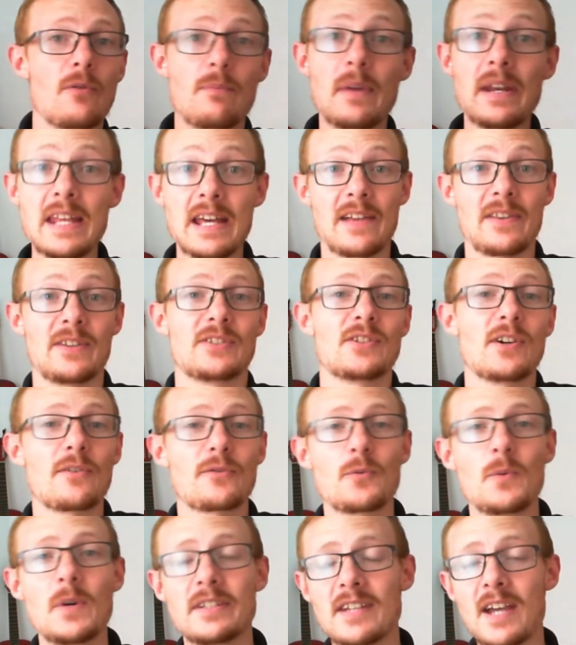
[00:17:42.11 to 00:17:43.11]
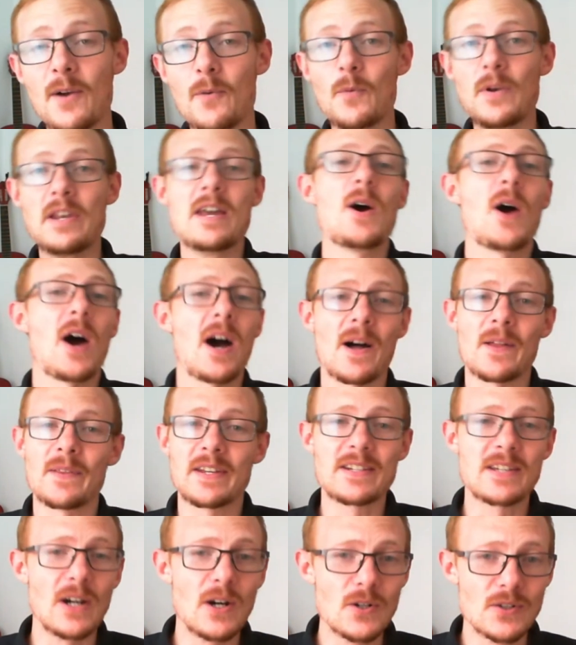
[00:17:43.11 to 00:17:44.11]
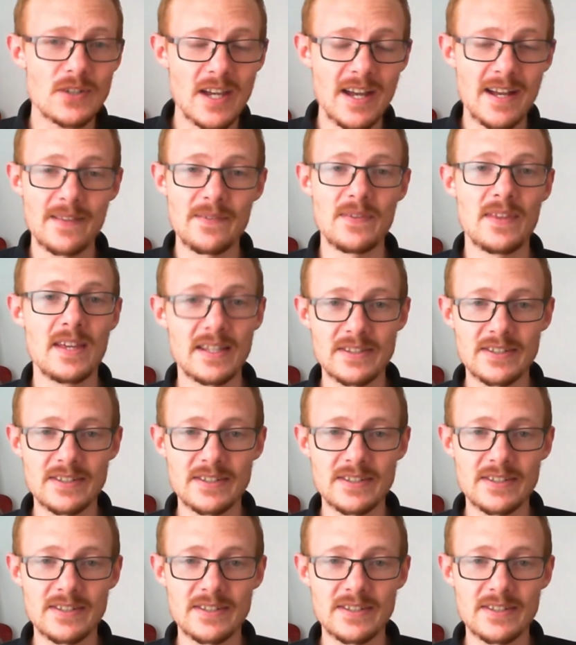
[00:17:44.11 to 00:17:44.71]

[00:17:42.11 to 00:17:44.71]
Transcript: and with many other softwares. We know how that goes.